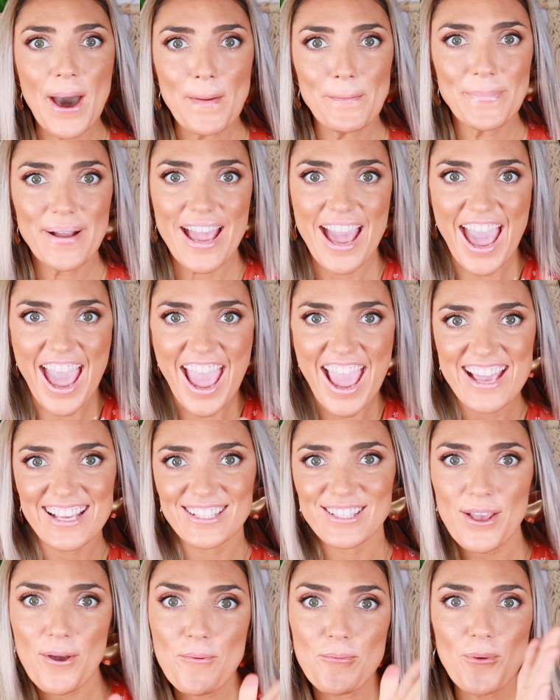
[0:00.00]
up,
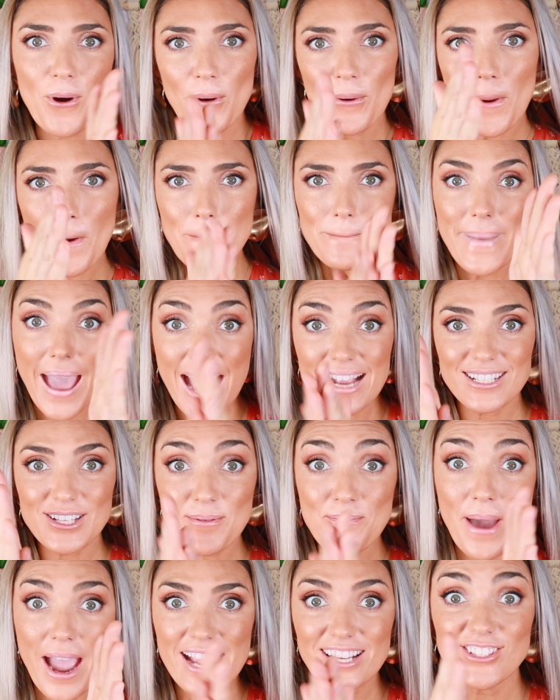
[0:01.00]
guys? Welcome back
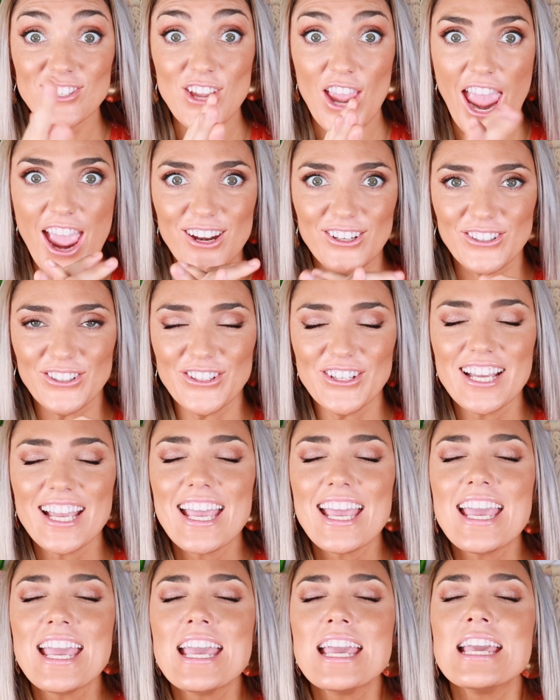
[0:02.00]
to my channel.
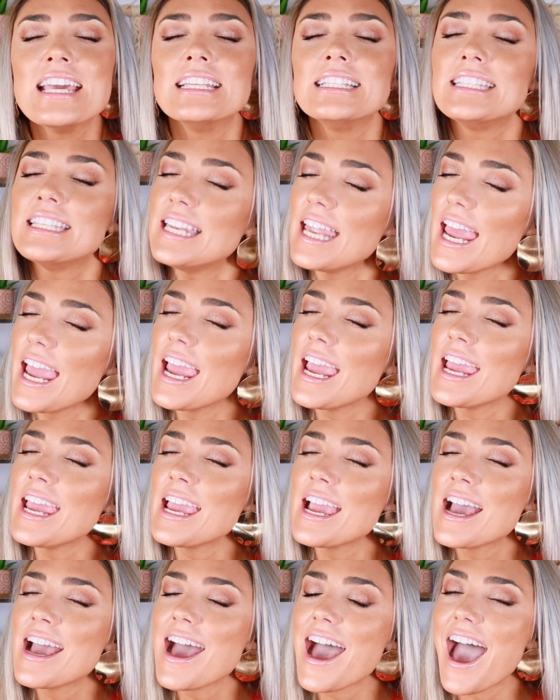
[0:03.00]

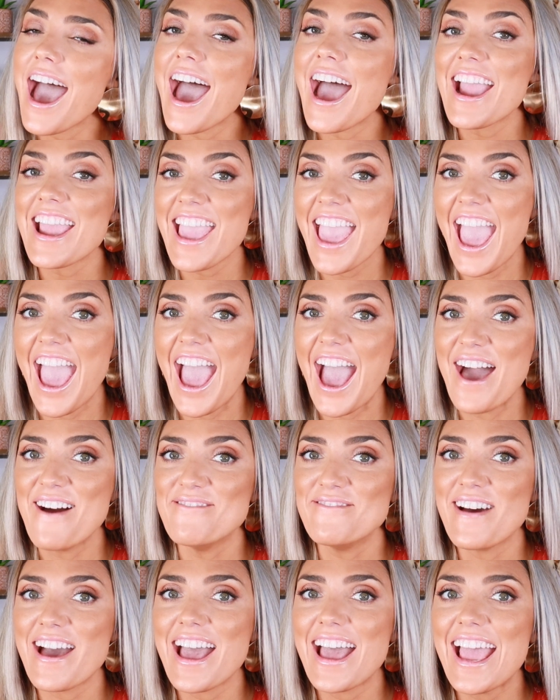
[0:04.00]
Today I
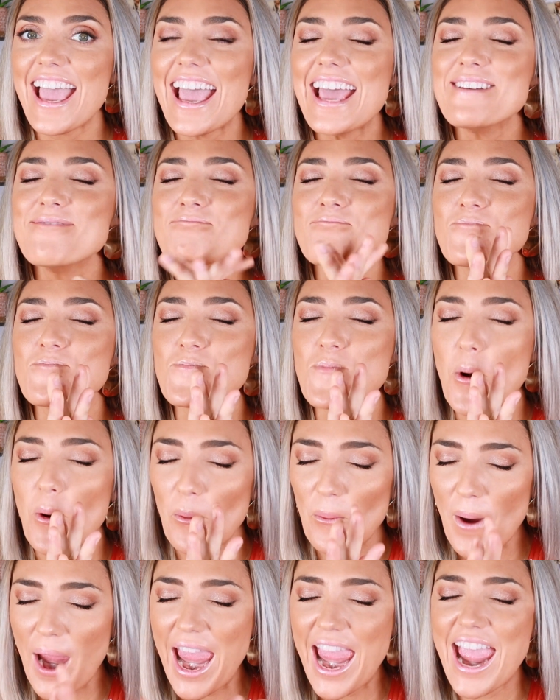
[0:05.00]
have
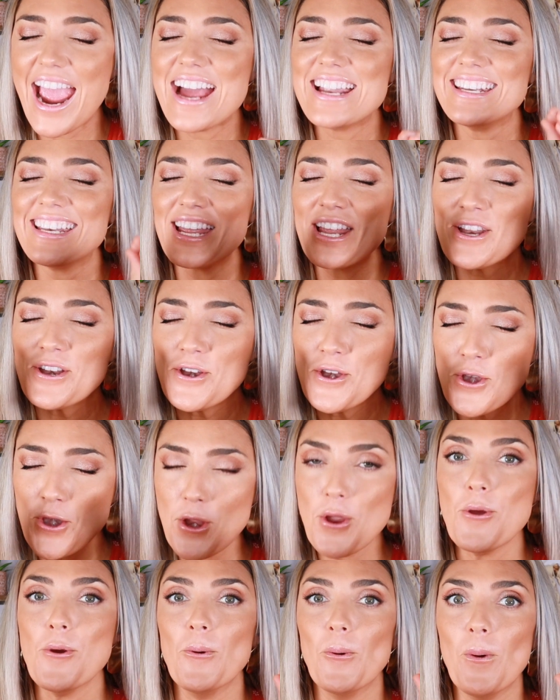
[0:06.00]
brand
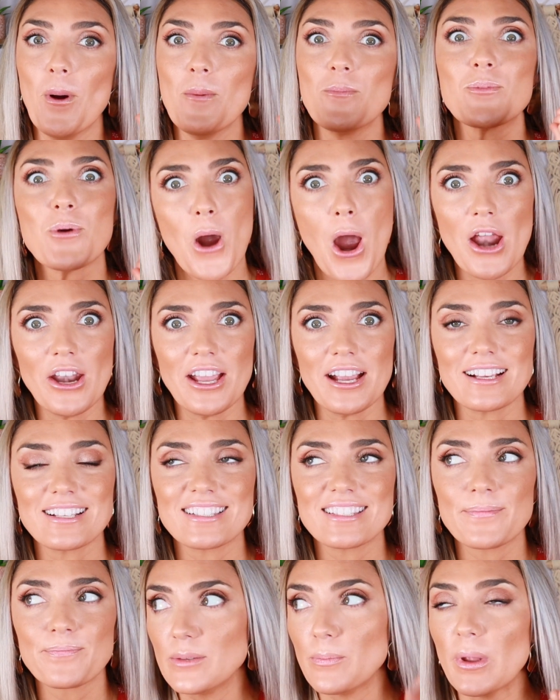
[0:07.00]
new
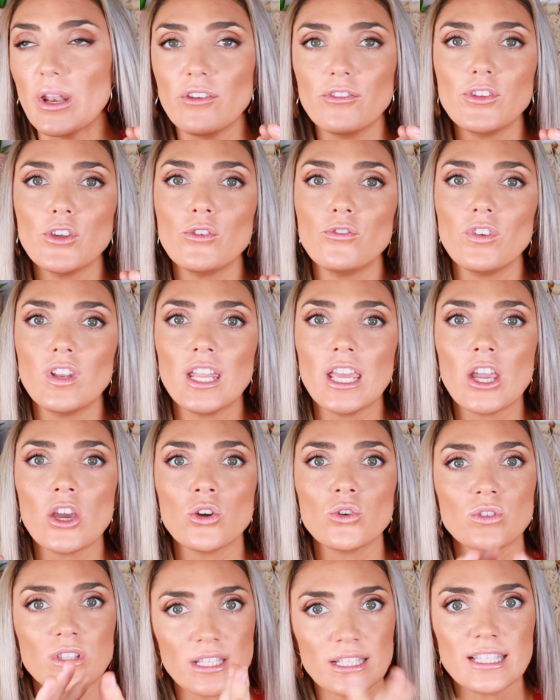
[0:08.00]
products. It's been a few
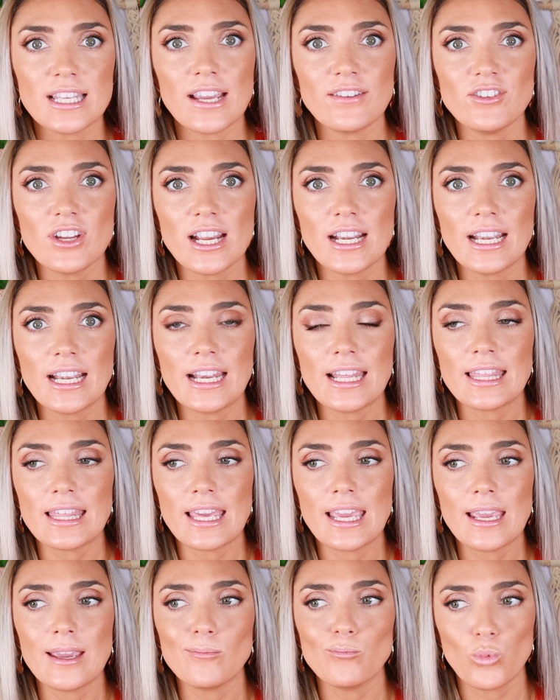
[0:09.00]
videos since I've done
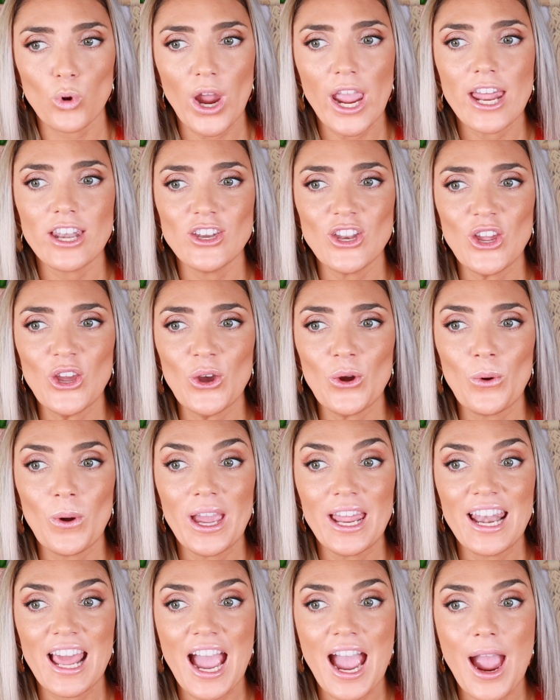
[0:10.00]
anything brand new
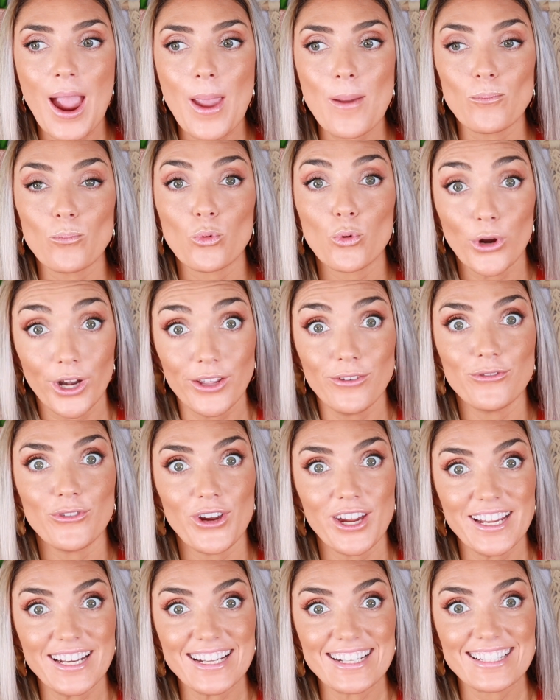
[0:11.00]
and I'm pretty
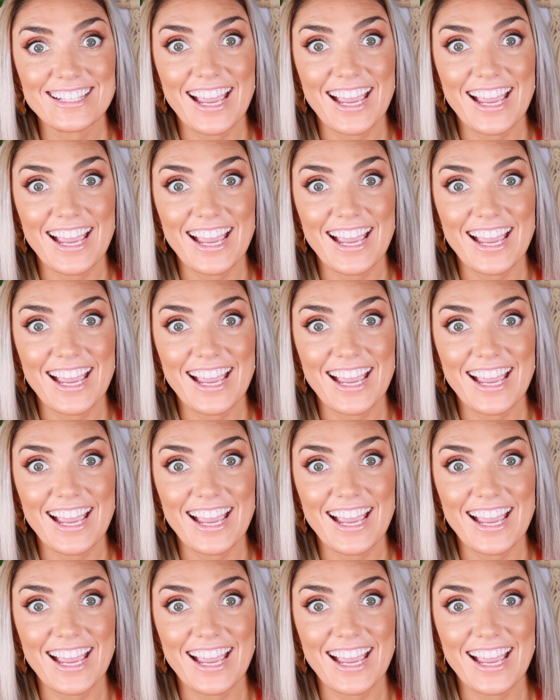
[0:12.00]
friggin'